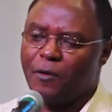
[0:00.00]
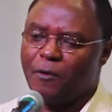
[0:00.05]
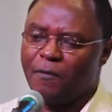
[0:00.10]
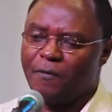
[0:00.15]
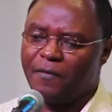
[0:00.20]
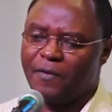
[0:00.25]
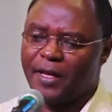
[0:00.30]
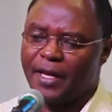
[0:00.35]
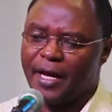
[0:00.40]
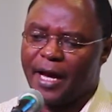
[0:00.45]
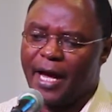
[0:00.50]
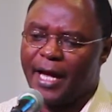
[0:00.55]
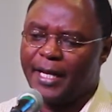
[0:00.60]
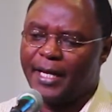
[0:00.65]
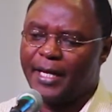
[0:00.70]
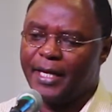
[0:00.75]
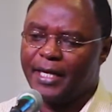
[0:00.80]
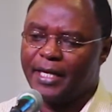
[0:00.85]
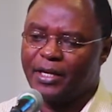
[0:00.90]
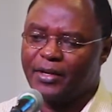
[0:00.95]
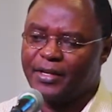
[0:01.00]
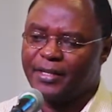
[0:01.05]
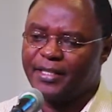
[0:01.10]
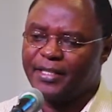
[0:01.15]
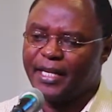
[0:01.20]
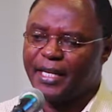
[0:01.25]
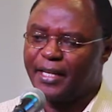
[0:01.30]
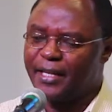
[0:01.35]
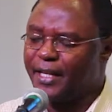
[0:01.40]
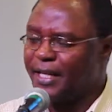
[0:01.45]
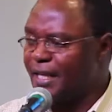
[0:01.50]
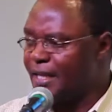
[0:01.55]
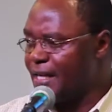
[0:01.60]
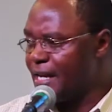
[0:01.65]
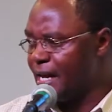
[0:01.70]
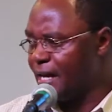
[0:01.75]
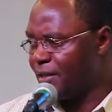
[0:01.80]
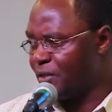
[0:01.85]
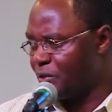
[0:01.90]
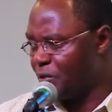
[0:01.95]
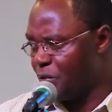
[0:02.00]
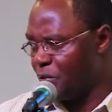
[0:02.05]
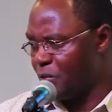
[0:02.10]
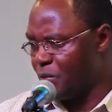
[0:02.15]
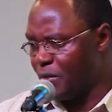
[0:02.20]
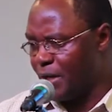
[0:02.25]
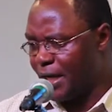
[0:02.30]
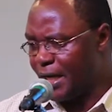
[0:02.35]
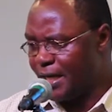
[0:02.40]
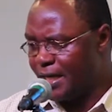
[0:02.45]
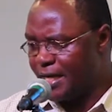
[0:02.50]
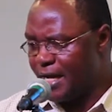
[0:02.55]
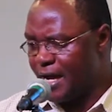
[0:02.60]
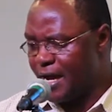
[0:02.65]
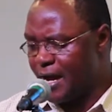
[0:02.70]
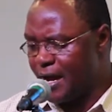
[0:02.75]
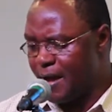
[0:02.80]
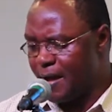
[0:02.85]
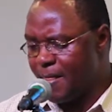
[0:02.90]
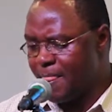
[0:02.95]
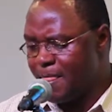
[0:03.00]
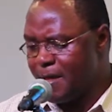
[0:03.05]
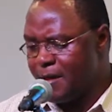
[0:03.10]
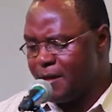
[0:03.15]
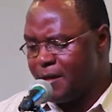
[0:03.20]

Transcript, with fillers: of the early Christian leaders who had uh,